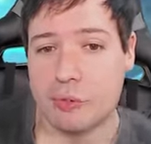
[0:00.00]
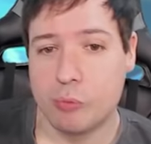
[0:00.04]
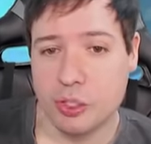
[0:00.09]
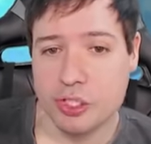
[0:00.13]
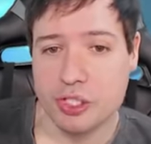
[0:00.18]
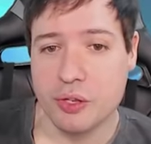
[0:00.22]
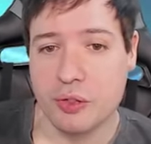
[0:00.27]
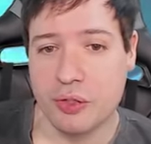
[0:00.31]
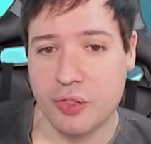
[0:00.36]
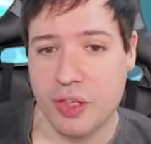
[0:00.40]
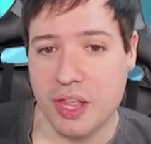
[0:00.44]

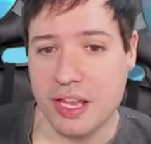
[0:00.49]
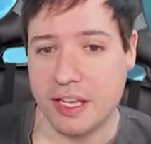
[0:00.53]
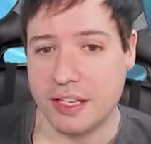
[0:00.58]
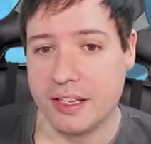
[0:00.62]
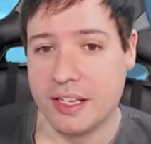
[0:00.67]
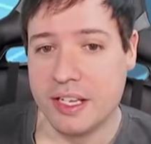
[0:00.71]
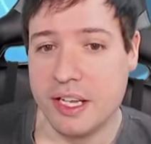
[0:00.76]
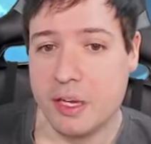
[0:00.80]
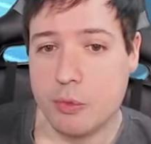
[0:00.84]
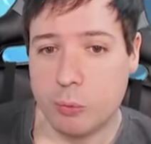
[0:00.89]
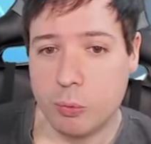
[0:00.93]
what you think.
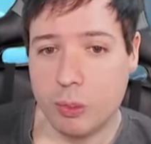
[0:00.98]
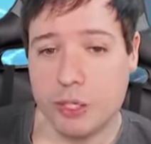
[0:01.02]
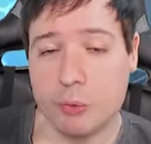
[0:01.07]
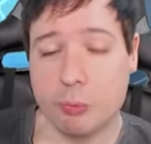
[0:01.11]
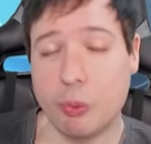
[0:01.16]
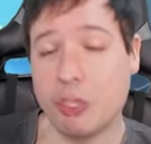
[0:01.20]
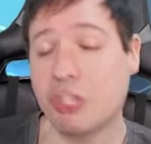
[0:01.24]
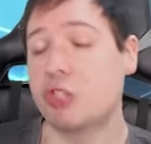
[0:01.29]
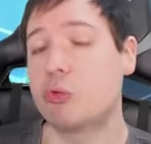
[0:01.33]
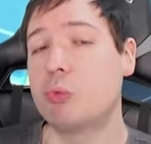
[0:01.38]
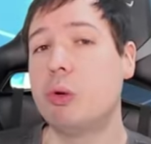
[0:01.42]
What
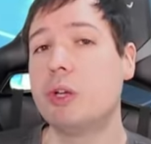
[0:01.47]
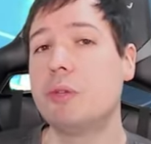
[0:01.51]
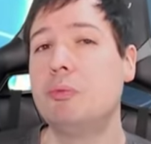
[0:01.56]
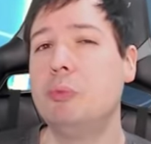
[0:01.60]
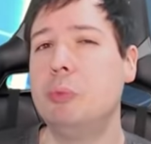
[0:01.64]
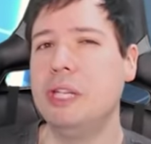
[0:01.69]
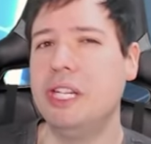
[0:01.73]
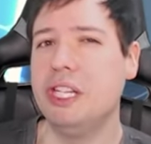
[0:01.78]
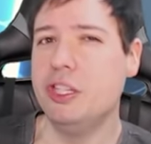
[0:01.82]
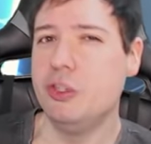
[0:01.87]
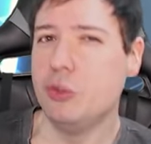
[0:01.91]
which
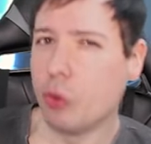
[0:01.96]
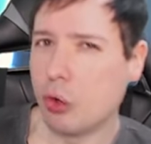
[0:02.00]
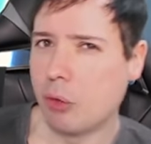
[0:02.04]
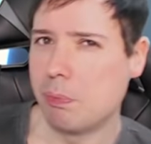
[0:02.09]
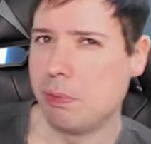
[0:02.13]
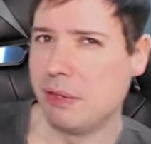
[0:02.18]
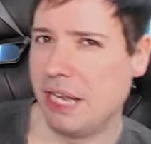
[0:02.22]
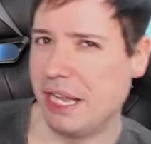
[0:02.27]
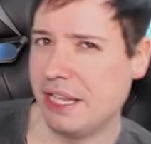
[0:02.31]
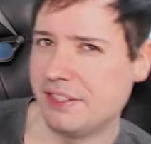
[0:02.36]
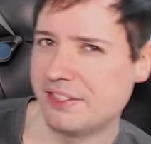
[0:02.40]
would be your
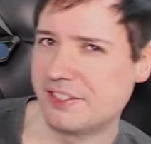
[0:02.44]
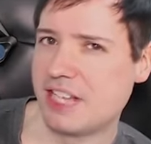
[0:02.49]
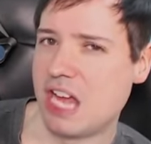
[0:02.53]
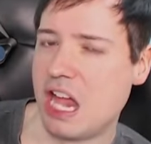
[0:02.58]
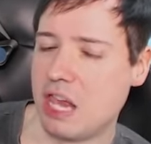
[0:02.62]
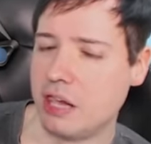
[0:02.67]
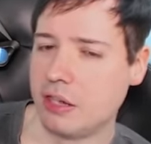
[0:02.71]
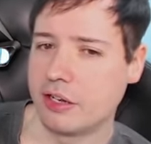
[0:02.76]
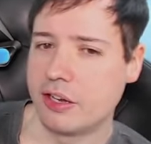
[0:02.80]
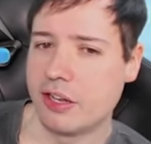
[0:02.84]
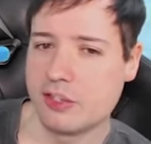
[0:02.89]

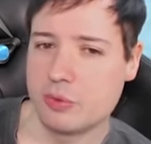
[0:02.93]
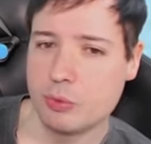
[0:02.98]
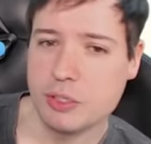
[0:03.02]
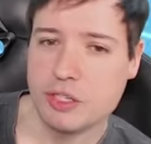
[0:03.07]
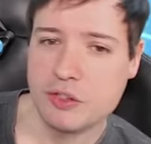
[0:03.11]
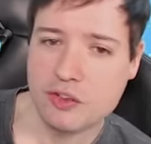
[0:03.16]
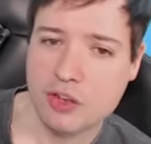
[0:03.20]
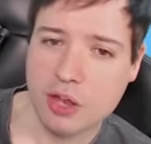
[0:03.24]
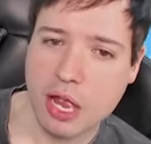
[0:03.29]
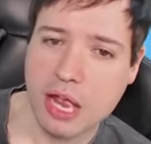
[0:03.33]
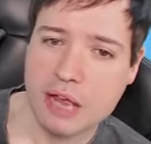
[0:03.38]
playstyle? Because we
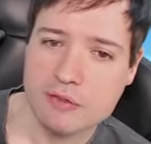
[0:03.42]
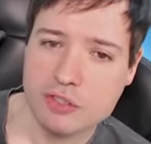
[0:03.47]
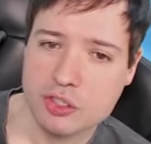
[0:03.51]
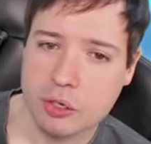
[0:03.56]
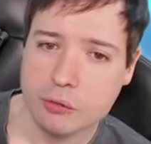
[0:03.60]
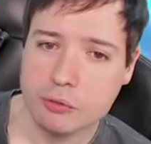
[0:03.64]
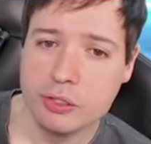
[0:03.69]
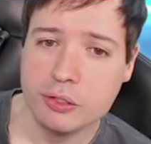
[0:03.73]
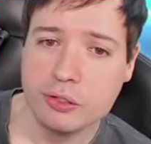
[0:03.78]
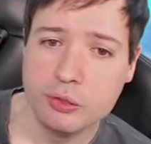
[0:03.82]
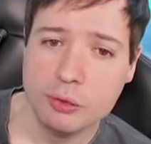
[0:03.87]
sh I've
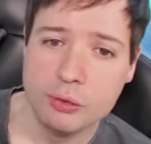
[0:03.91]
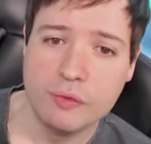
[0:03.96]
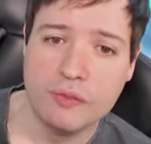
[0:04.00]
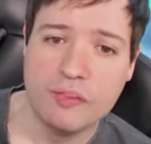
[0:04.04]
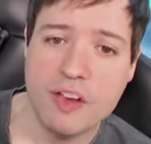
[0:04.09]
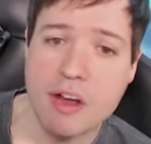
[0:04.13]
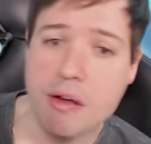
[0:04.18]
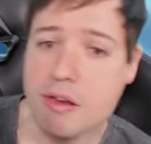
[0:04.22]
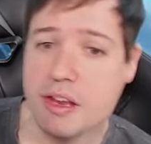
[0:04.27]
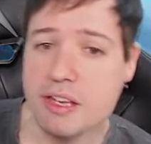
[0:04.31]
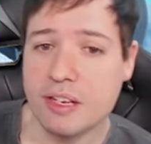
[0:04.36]
shown you two
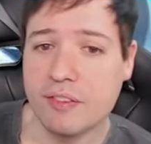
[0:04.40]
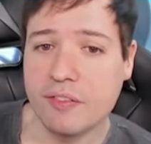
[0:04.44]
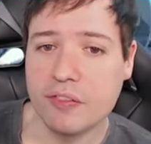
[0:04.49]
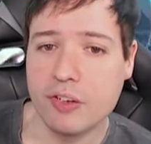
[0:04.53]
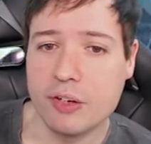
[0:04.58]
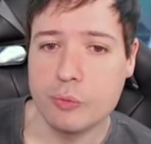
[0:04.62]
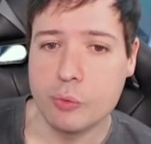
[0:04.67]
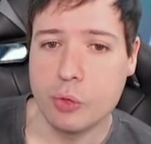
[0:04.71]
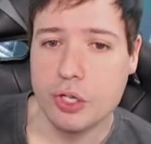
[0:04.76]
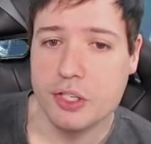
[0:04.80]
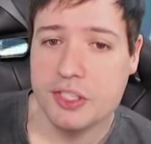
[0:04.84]
very
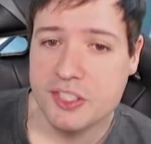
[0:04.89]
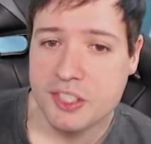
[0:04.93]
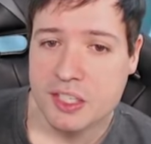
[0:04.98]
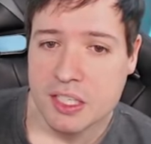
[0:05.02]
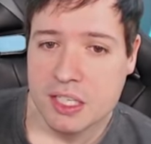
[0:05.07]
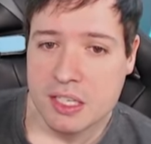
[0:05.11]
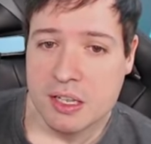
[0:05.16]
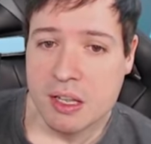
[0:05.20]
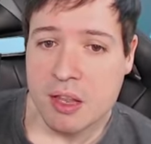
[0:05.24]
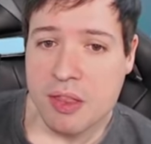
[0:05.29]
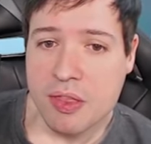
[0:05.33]
different
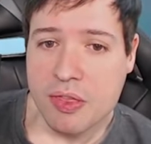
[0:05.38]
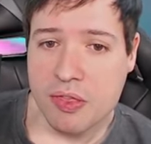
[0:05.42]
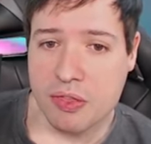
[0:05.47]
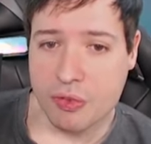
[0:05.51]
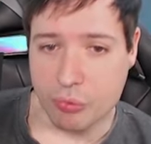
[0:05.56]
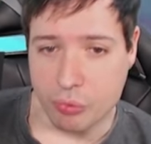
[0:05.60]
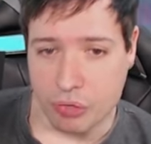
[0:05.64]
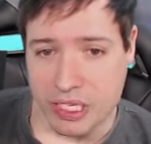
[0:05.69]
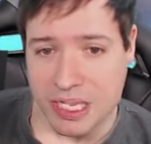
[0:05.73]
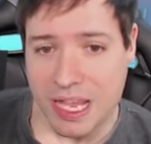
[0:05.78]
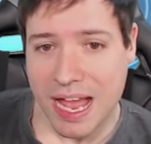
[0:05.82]
ones.
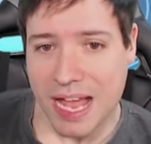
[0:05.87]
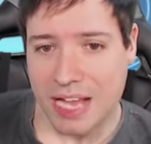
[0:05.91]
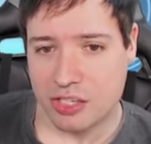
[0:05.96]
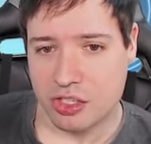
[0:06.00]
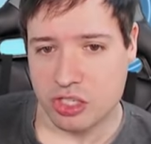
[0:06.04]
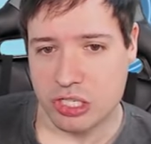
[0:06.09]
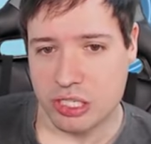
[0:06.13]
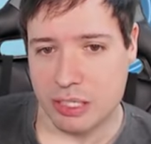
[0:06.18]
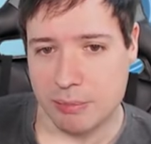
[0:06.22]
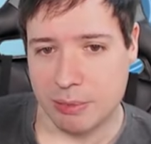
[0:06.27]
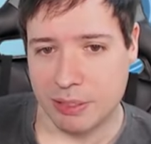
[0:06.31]
Three
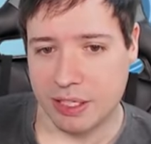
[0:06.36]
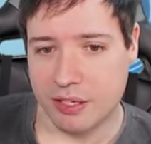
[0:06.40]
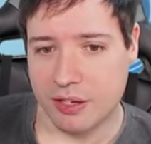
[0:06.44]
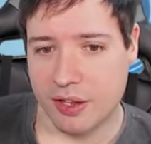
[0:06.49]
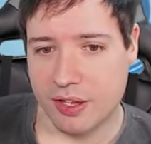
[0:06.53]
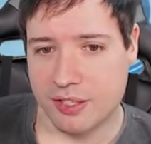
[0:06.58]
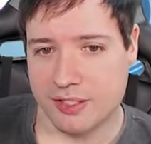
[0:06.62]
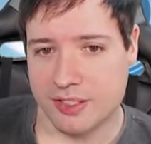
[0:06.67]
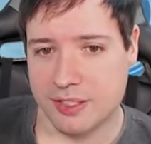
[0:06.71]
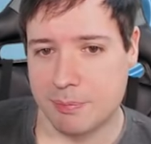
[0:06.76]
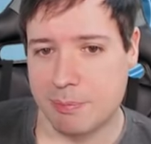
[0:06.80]
actually,
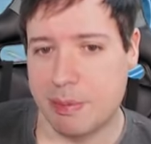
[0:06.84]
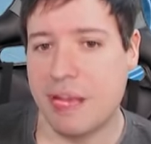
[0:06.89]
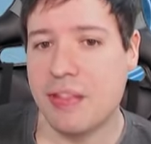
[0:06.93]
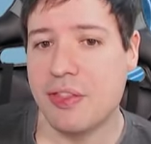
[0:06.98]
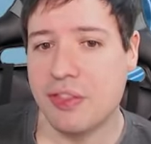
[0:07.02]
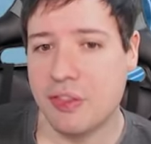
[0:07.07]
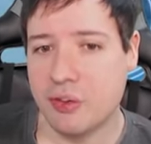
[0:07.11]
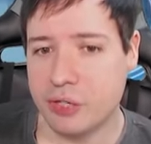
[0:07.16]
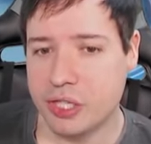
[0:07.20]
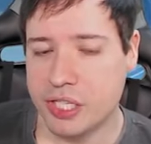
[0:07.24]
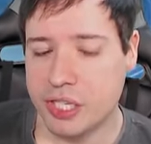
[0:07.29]
because the
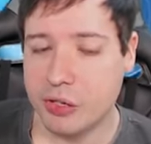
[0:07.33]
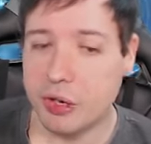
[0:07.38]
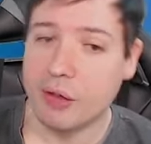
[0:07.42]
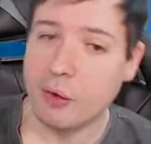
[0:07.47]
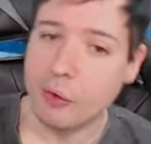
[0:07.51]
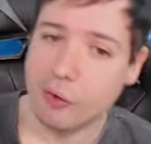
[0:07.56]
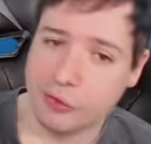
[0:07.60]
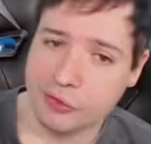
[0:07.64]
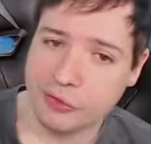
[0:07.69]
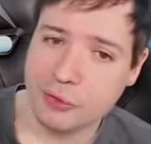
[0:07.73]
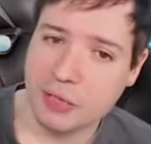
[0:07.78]
Panther here
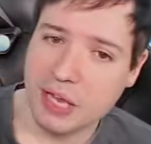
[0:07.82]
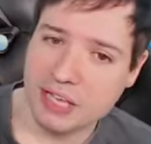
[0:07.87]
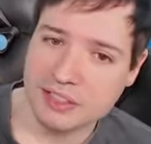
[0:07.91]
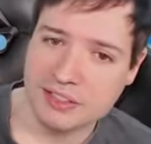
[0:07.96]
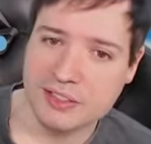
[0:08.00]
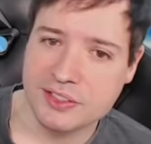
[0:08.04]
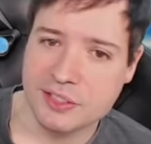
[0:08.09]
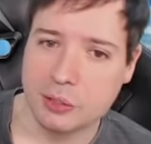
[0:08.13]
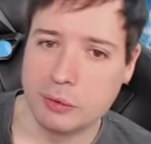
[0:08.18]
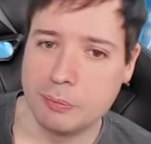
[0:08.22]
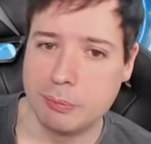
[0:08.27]
also has
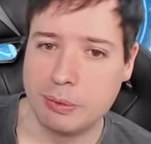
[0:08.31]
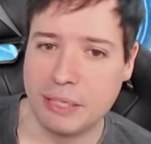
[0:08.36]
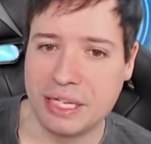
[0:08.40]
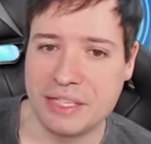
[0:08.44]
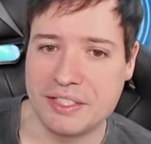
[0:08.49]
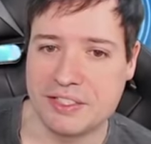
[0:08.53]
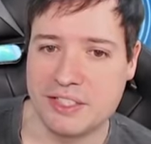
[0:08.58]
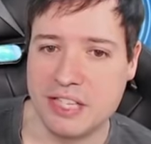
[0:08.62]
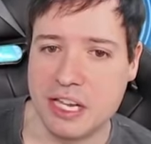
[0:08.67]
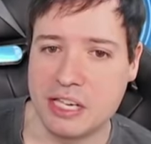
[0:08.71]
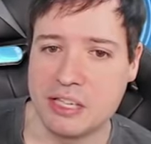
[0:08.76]
its own
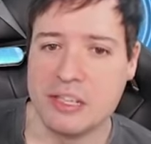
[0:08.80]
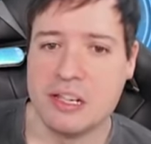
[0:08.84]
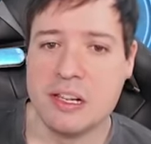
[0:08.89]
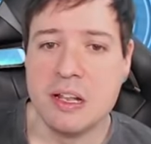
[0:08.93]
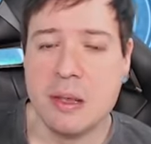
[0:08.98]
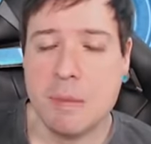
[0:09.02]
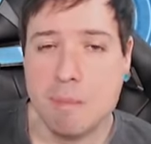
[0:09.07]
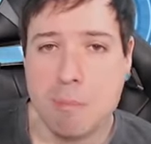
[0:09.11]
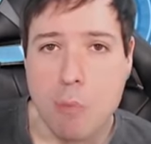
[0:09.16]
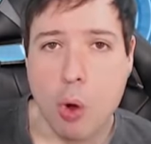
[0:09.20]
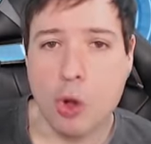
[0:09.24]
playstyle,
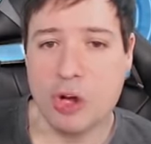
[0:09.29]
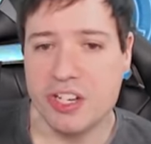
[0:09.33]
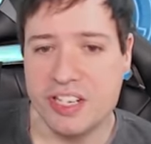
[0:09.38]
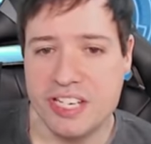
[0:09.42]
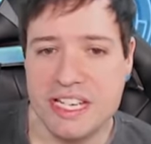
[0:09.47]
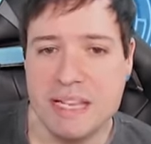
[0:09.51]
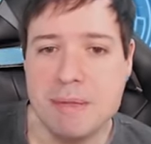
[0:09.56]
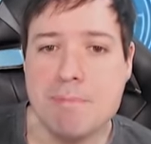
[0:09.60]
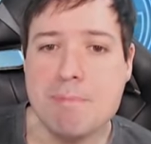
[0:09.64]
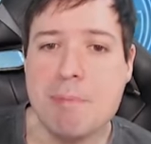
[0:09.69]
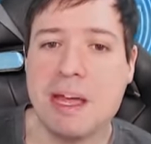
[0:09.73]
more
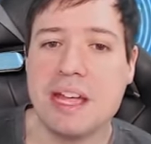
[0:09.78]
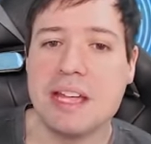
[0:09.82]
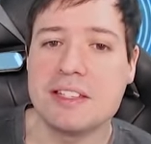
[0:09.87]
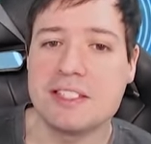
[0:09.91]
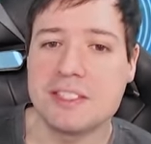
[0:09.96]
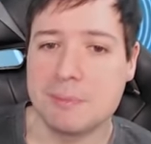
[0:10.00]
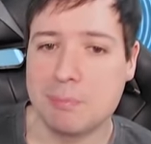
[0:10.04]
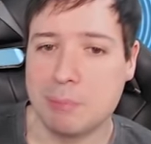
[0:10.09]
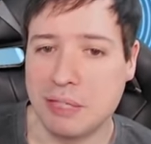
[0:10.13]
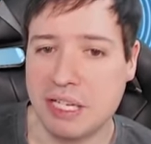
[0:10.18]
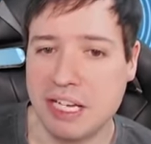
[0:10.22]

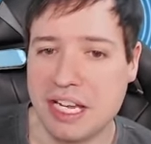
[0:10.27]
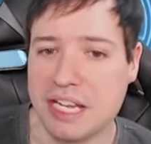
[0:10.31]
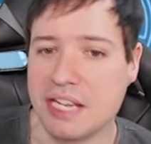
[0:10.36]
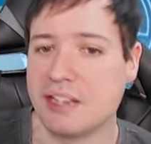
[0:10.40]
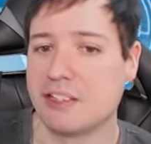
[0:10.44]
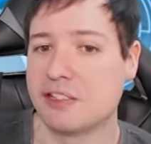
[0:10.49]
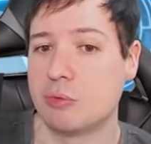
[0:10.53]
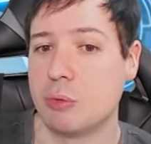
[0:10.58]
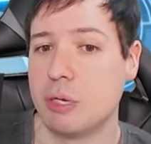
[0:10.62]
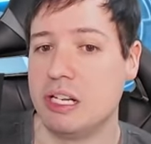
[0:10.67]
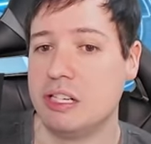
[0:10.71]
team-based play
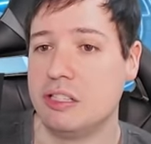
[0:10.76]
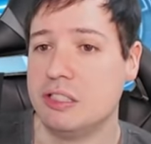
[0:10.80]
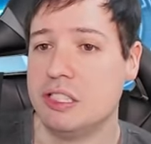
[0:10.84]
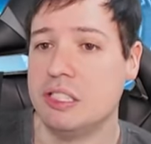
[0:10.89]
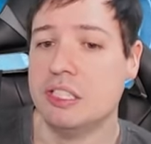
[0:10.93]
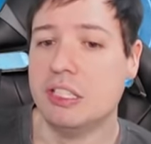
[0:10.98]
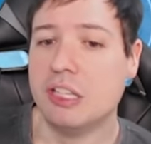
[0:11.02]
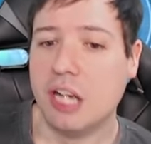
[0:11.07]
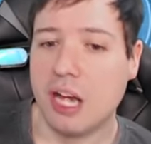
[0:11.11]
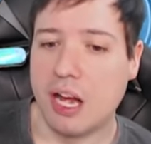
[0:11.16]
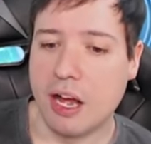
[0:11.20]
as well
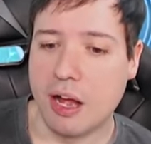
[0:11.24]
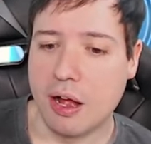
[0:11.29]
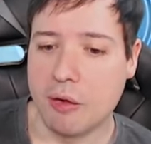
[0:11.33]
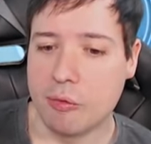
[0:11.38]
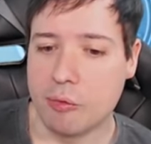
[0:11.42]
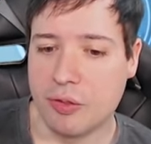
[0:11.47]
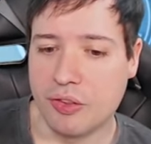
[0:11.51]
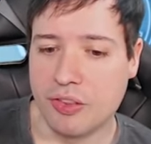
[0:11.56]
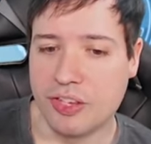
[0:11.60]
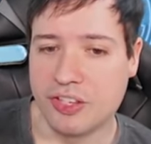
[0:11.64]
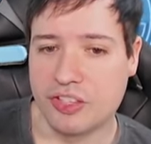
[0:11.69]
uh,
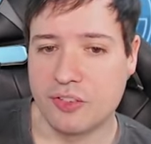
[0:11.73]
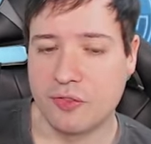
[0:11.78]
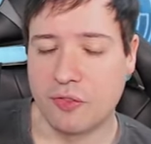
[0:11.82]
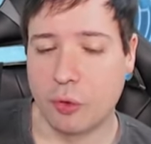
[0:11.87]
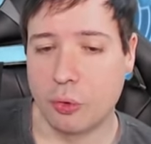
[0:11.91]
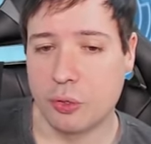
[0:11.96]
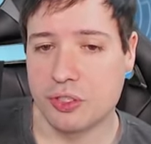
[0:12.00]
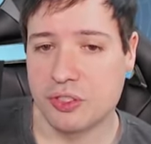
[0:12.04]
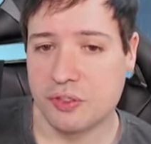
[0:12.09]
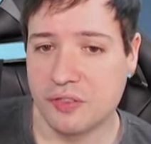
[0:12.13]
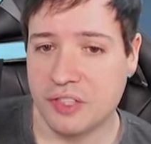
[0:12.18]
with this
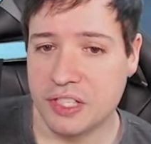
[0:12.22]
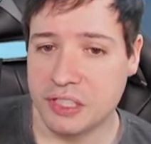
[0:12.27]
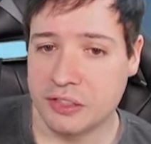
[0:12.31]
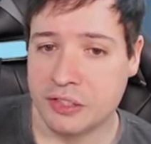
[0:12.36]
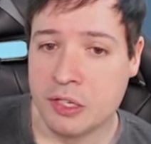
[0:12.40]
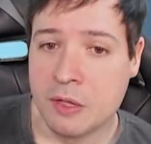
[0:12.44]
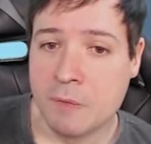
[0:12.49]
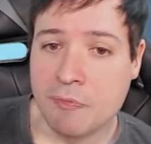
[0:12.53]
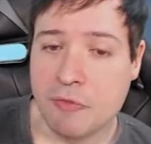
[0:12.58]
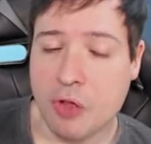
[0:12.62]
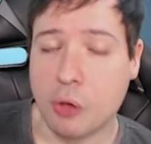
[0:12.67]
force field.